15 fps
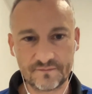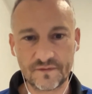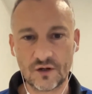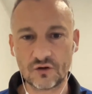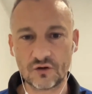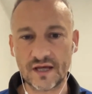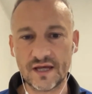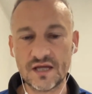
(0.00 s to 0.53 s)

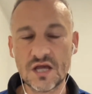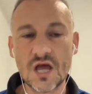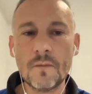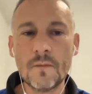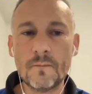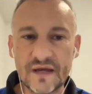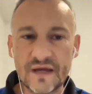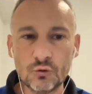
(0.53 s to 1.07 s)
Okay,
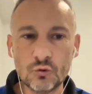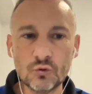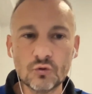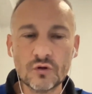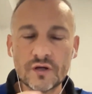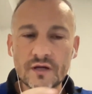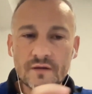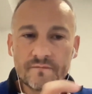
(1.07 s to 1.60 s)
Peru
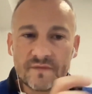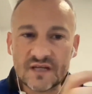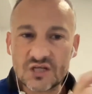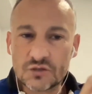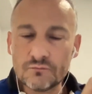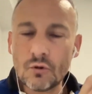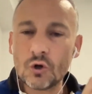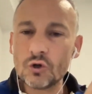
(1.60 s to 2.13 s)
is
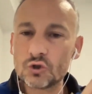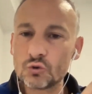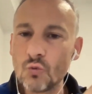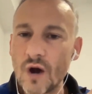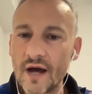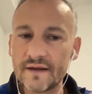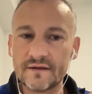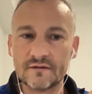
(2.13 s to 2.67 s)
smallest
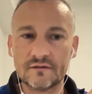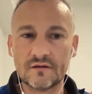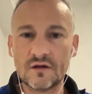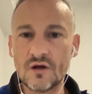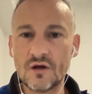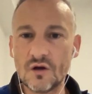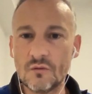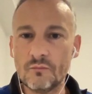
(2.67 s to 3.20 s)
one,
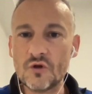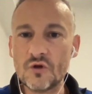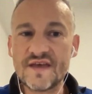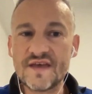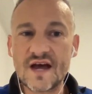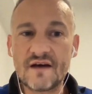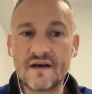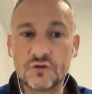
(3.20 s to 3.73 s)
but they
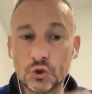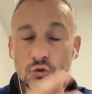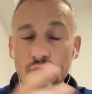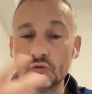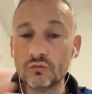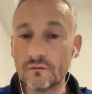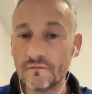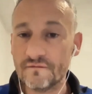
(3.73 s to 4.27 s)
have
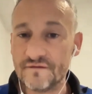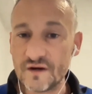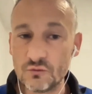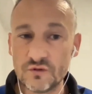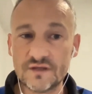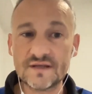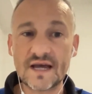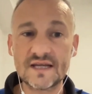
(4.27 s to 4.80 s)
two
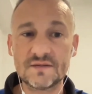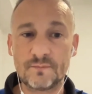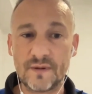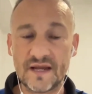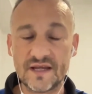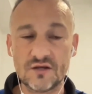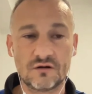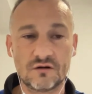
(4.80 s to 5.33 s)
very nice
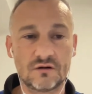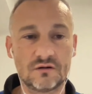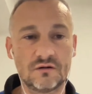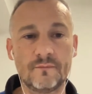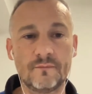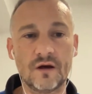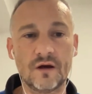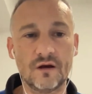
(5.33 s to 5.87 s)
player,
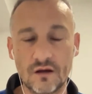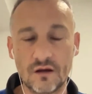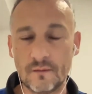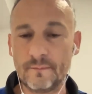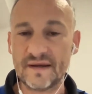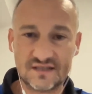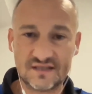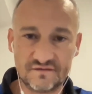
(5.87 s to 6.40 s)

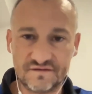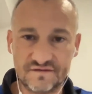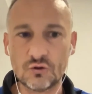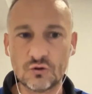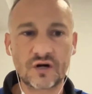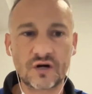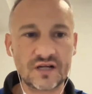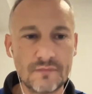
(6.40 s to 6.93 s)

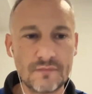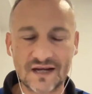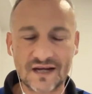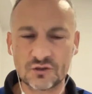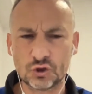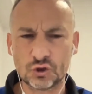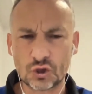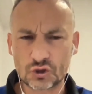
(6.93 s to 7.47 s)
Pacifico,
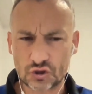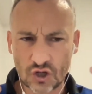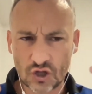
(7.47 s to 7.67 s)
Rimac, those